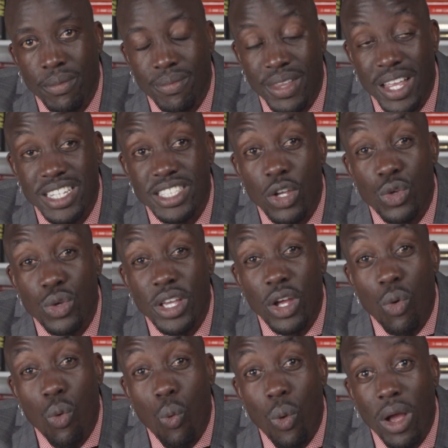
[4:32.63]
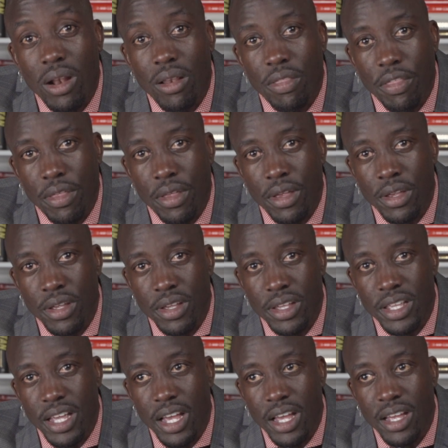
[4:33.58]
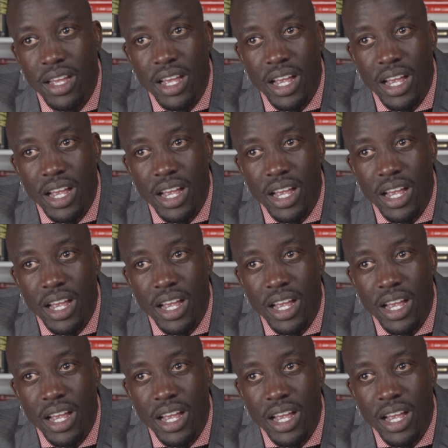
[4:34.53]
That's how you get wealth. Yeah?